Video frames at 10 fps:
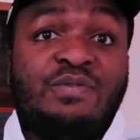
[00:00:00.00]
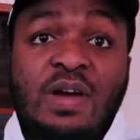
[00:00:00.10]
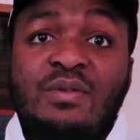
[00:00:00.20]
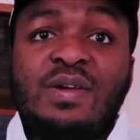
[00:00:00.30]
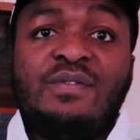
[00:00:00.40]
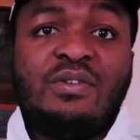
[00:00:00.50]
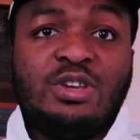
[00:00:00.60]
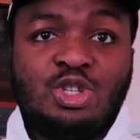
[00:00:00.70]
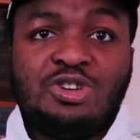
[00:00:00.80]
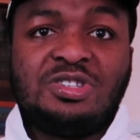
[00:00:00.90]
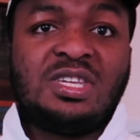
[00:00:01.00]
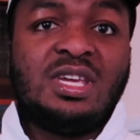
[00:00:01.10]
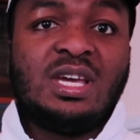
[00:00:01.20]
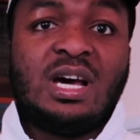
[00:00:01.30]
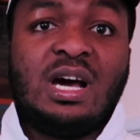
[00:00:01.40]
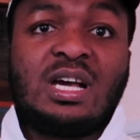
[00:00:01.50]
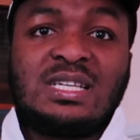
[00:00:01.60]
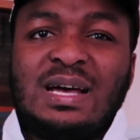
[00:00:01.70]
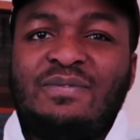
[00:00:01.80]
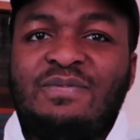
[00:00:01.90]
very, very juicy
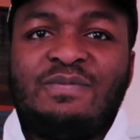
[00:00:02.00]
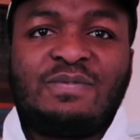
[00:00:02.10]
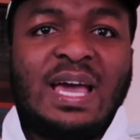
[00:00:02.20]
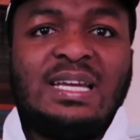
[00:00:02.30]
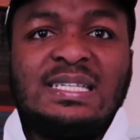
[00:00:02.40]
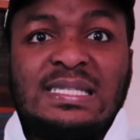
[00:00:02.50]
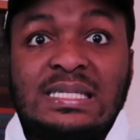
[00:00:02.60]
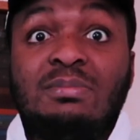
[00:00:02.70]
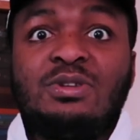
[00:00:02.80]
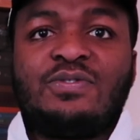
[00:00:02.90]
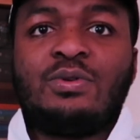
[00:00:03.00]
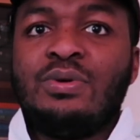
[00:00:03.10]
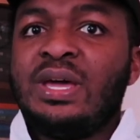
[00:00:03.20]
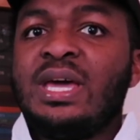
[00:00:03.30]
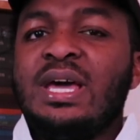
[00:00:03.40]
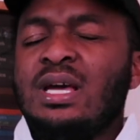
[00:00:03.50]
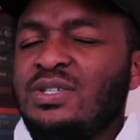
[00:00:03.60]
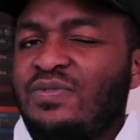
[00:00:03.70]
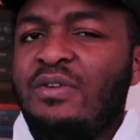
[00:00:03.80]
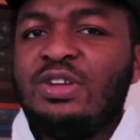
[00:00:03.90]
because I've kind of skimmed through it.
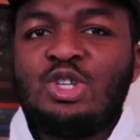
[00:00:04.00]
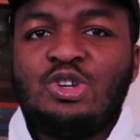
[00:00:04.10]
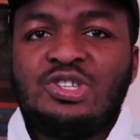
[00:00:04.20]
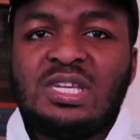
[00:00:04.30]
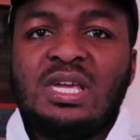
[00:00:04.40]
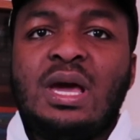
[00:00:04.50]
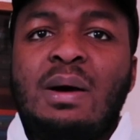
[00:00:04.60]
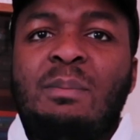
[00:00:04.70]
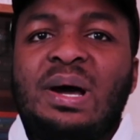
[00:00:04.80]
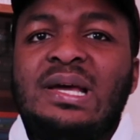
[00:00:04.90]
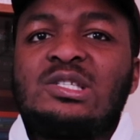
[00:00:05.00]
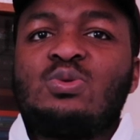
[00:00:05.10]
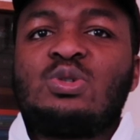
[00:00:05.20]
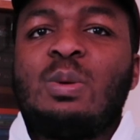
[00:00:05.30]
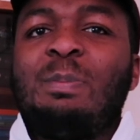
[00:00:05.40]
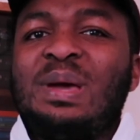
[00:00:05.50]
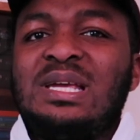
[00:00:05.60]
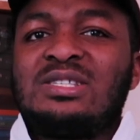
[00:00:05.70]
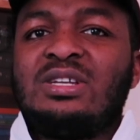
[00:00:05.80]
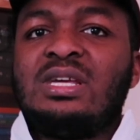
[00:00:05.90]
Very juicy, but it's also
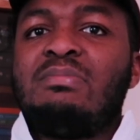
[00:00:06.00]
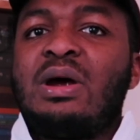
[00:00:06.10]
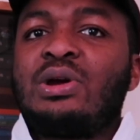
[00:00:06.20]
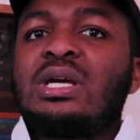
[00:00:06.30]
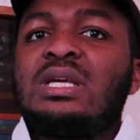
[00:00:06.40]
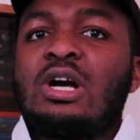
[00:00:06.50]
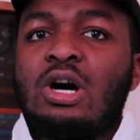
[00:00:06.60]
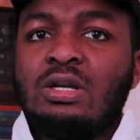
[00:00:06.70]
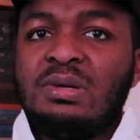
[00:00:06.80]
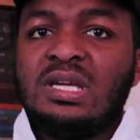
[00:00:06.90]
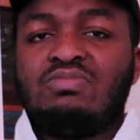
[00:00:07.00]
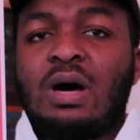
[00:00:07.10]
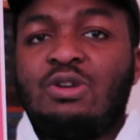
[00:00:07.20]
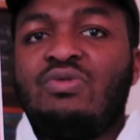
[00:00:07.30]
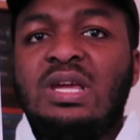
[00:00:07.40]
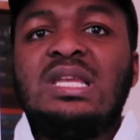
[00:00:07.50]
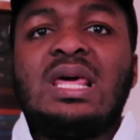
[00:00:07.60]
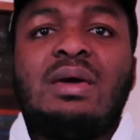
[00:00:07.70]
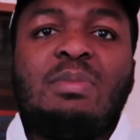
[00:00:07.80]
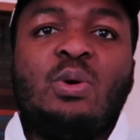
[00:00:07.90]
based on the American economy. I'd read
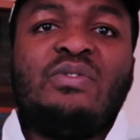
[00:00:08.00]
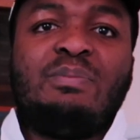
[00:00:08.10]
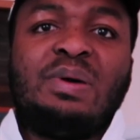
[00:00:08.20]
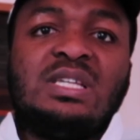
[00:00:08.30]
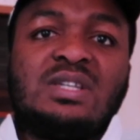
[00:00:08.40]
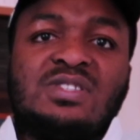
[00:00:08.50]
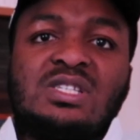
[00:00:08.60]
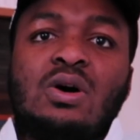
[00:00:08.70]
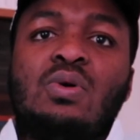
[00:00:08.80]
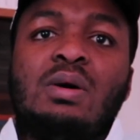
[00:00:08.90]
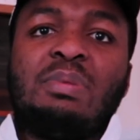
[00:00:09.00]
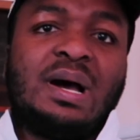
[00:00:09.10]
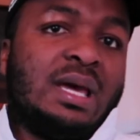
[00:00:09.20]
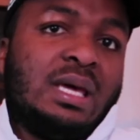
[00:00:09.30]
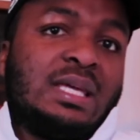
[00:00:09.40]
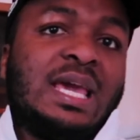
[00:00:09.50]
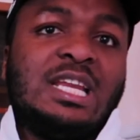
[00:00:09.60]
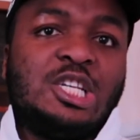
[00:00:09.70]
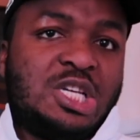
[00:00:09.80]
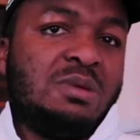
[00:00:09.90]
it, but with a pinch of salt. But again,
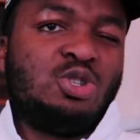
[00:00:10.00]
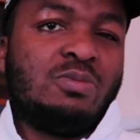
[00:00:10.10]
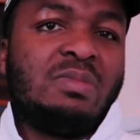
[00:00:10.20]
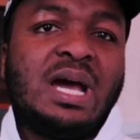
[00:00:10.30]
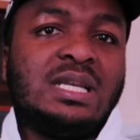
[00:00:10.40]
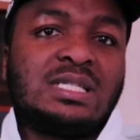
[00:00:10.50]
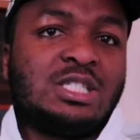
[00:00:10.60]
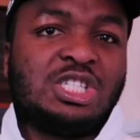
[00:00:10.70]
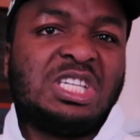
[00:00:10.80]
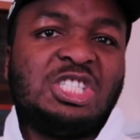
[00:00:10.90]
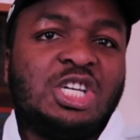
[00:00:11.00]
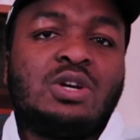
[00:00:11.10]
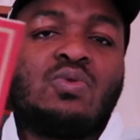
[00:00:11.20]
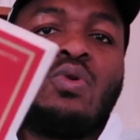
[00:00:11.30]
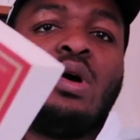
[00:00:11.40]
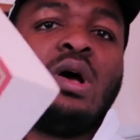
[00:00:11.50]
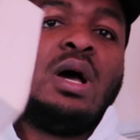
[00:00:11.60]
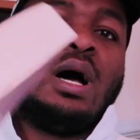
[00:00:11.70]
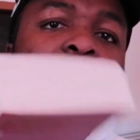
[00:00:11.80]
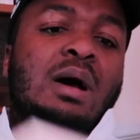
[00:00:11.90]
it shapes your mind just in general.
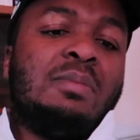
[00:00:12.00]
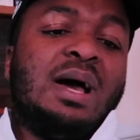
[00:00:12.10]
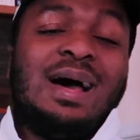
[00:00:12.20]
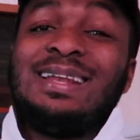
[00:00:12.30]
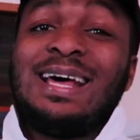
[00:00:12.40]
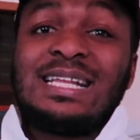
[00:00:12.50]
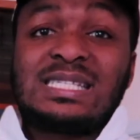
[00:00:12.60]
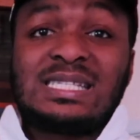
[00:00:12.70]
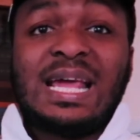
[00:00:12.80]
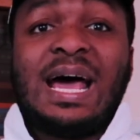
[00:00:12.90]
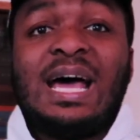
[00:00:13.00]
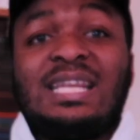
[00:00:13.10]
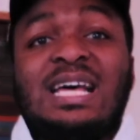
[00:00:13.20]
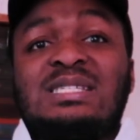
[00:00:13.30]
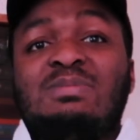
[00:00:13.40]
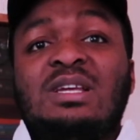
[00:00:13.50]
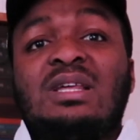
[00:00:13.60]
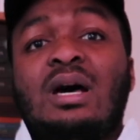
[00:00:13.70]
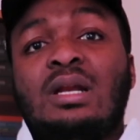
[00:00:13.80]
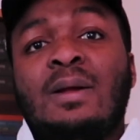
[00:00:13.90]
And that's that. That's me
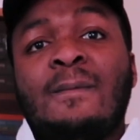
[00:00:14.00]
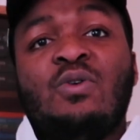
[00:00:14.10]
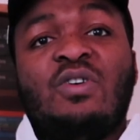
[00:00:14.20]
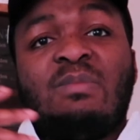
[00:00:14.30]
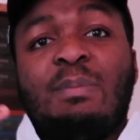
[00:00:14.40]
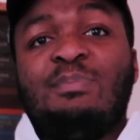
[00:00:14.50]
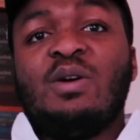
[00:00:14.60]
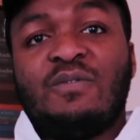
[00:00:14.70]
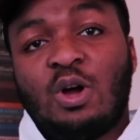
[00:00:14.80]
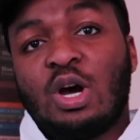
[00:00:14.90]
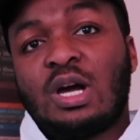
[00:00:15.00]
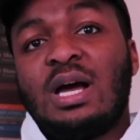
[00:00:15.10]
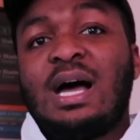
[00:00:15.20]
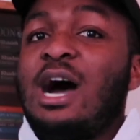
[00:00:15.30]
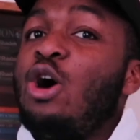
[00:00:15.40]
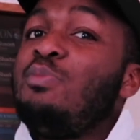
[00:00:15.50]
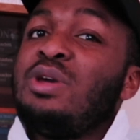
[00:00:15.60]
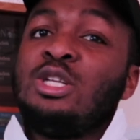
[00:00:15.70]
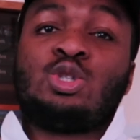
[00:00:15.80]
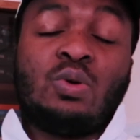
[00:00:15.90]
done with my book vlog. I hope
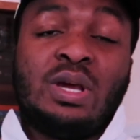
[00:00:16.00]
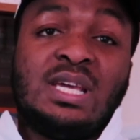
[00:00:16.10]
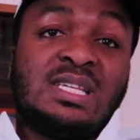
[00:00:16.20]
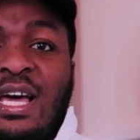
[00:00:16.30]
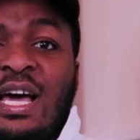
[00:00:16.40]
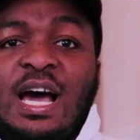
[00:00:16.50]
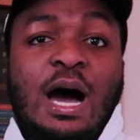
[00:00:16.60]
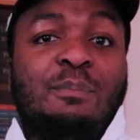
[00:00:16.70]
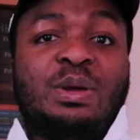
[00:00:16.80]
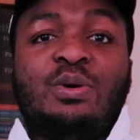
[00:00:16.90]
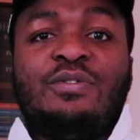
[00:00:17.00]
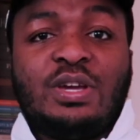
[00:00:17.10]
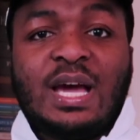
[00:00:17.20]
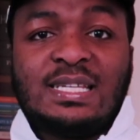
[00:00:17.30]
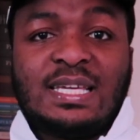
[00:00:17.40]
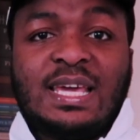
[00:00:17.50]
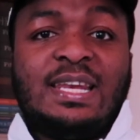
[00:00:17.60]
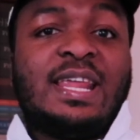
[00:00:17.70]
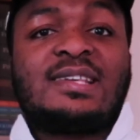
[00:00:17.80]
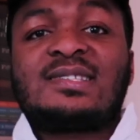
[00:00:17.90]
you enjoy this. I'll be with you guys
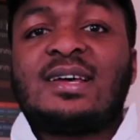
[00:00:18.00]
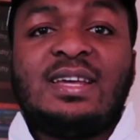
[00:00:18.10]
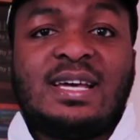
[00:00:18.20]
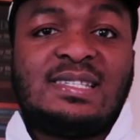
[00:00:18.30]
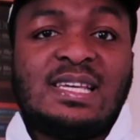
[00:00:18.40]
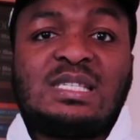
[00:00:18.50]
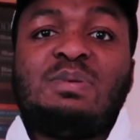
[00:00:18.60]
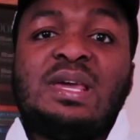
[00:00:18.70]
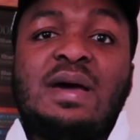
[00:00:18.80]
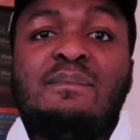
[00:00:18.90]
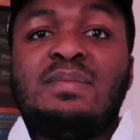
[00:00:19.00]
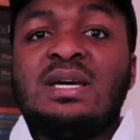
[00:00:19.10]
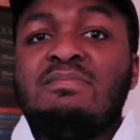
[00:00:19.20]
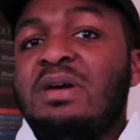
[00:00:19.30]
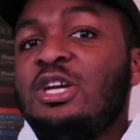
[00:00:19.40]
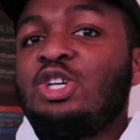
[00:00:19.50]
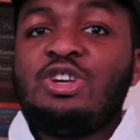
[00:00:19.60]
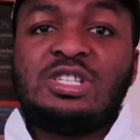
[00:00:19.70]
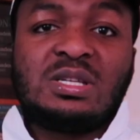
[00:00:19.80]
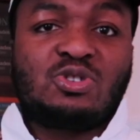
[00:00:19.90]
again next Sunday at 6 p.m. Make sure
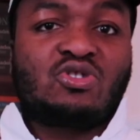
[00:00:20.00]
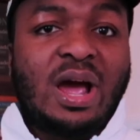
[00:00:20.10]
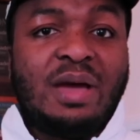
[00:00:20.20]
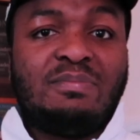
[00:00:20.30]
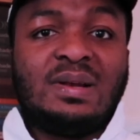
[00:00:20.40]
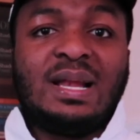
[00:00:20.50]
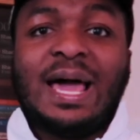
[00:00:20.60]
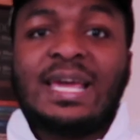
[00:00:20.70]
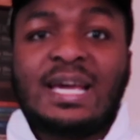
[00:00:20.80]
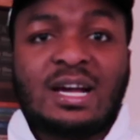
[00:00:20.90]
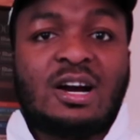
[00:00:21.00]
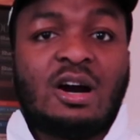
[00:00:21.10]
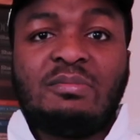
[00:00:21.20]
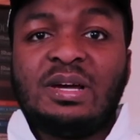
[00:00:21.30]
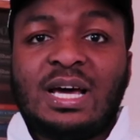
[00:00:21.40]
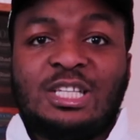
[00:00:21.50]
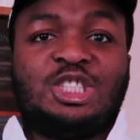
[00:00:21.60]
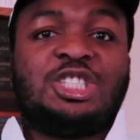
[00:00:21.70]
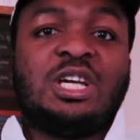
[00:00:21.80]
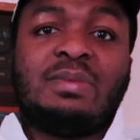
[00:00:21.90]
you subscribe, like, comment, and
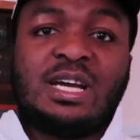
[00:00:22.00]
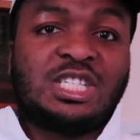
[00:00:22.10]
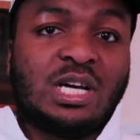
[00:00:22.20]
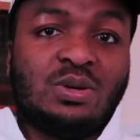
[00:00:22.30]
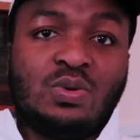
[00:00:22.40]
share my channel.